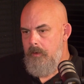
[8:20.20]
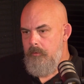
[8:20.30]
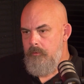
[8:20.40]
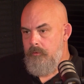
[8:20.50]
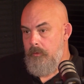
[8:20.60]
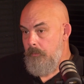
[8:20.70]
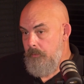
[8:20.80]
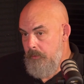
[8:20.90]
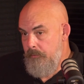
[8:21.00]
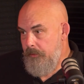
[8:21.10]
So
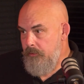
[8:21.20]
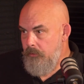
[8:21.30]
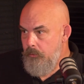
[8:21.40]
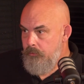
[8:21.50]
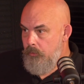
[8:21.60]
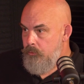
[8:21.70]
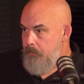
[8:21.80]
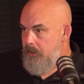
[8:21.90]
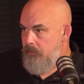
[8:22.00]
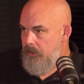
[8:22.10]
you can find us on all social
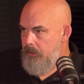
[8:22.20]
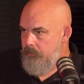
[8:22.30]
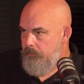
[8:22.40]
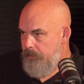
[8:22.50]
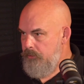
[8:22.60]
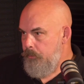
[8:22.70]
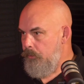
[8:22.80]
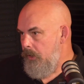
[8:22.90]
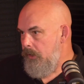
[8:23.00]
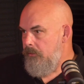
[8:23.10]
media channels, so
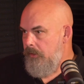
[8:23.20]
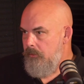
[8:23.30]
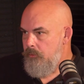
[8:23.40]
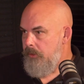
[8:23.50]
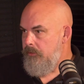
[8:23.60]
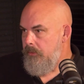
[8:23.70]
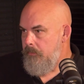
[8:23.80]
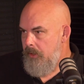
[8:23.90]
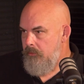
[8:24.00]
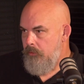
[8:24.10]
Facebook, LinkedIn, Twitter,
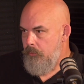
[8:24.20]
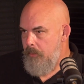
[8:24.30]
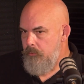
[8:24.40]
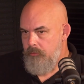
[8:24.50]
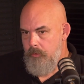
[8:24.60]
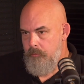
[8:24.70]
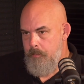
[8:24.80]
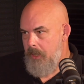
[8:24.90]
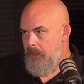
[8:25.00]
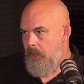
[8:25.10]
Instagram. Just look for
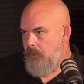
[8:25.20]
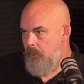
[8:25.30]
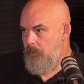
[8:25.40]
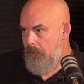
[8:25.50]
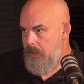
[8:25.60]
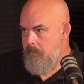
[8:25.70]
Man Gang UK.